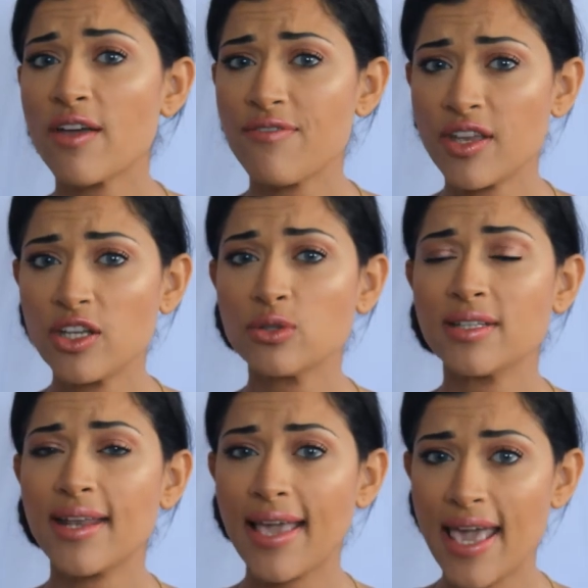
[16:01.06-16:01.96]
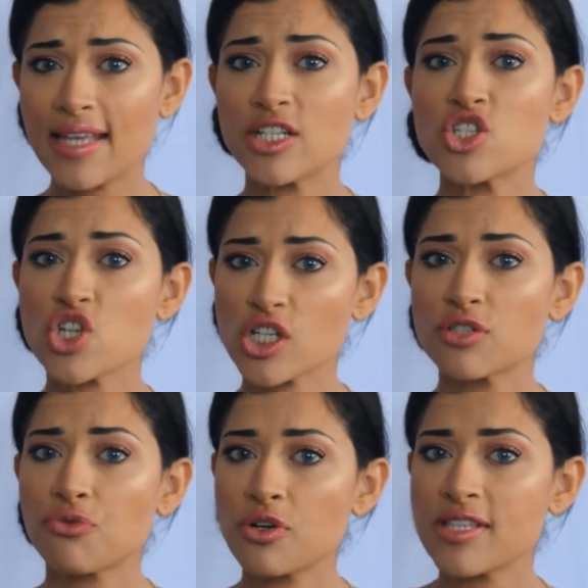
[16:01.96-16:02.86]
a video dedicated
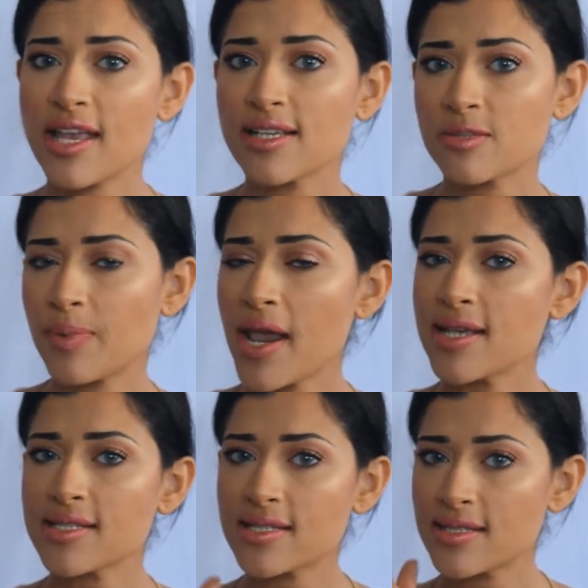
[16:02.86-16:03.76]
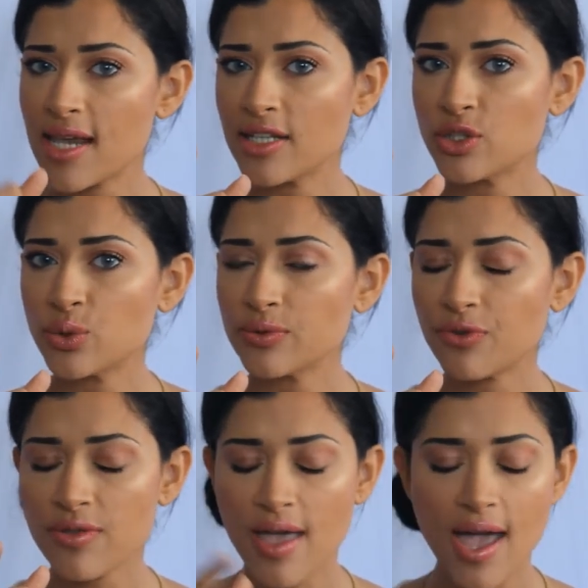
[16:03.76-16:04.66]
just for setting sprays. Stay tuned
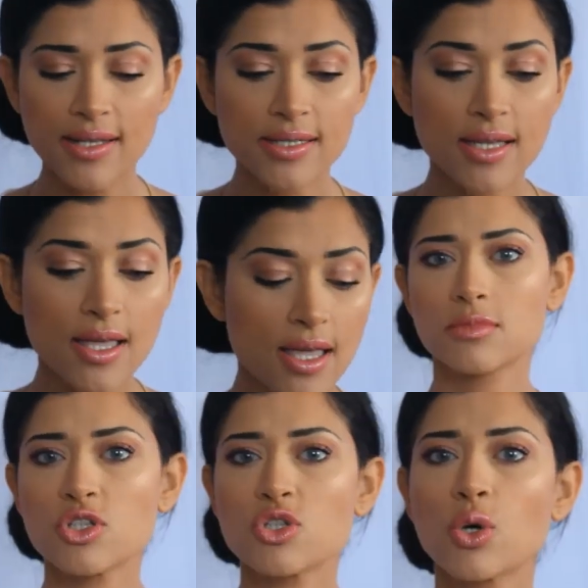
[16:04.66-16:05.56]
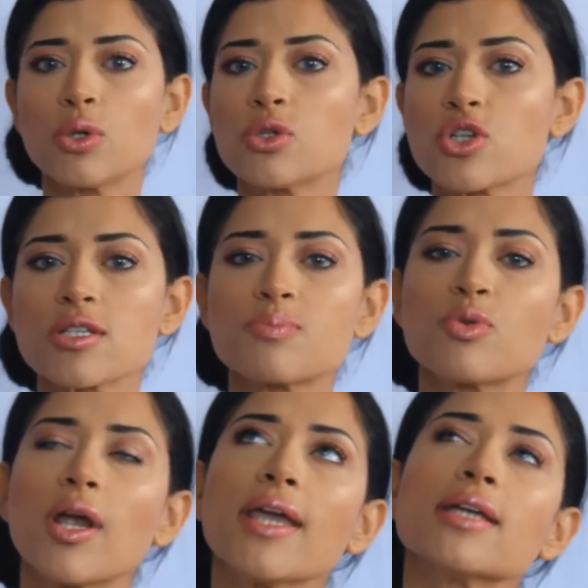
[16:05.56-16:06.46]
for that. So you just
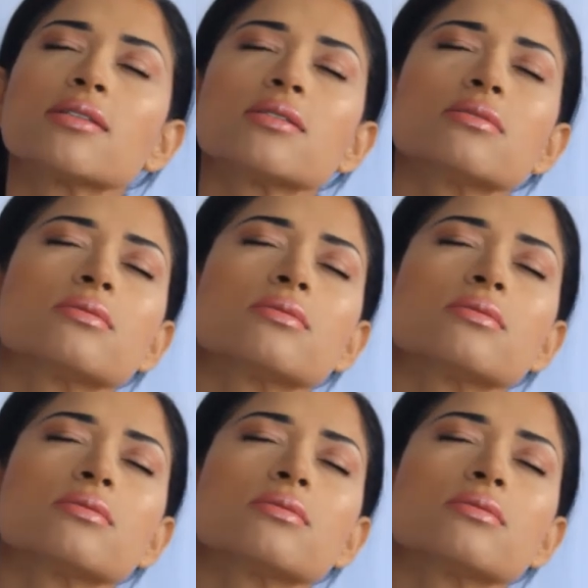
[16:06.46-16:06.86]
spray it.